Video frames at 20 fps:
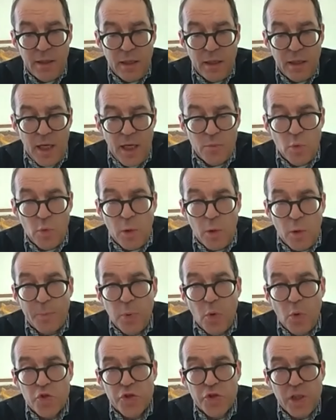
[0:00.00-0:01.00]
and what
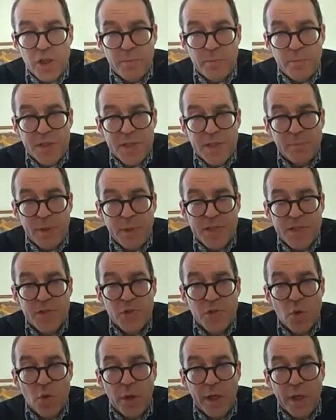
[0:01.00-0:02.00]
proportion of them are simply
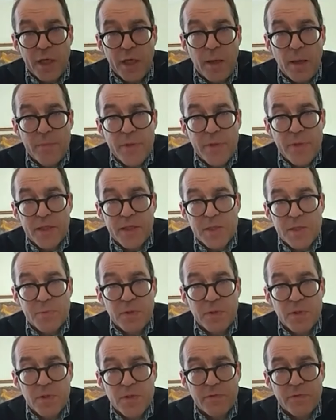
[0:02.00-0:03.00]
storing up their
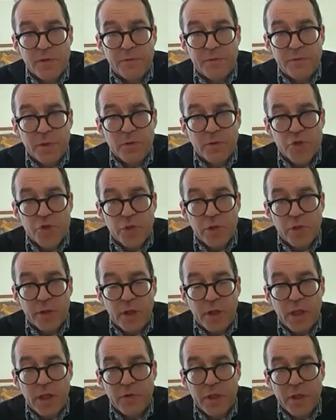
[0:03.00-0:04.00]
disputes for the future on
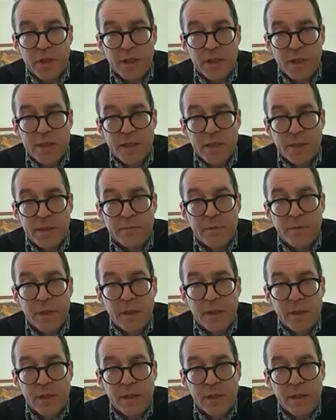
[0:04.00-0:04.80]
COVID-19?